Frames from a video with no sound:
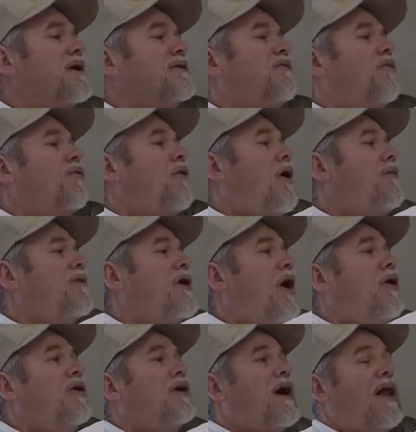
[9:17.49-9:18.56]
It's fluorocarbon
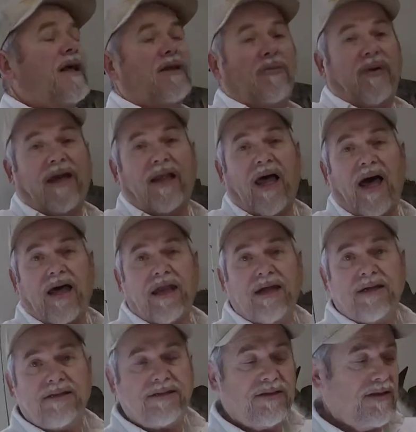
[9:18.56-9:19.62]
coated, kind of like the P line
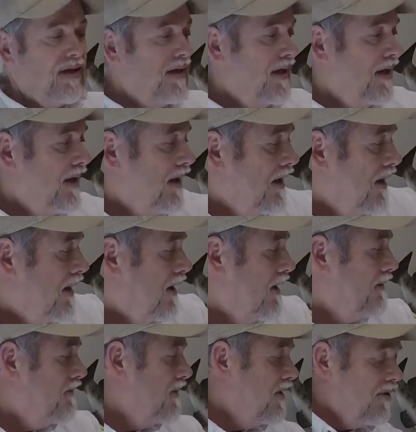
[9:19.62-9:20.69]
is.
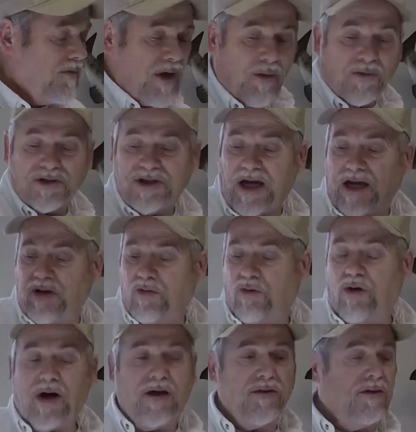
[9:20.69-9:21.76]
But I'm going to tell you
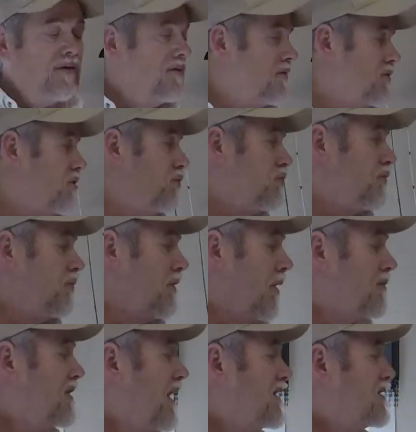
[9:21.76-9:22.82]
what.
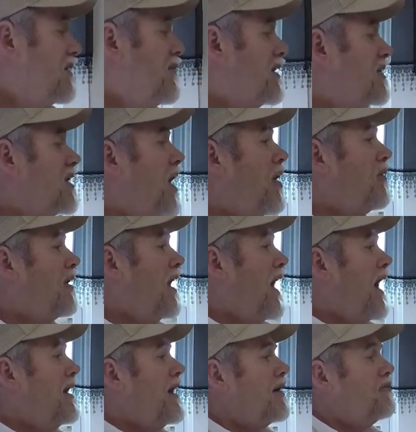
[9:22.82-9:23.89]
I'm going to tell you something about the coated
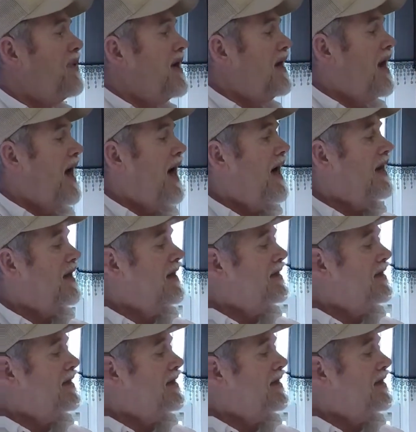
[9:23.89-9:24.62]
line, like P line and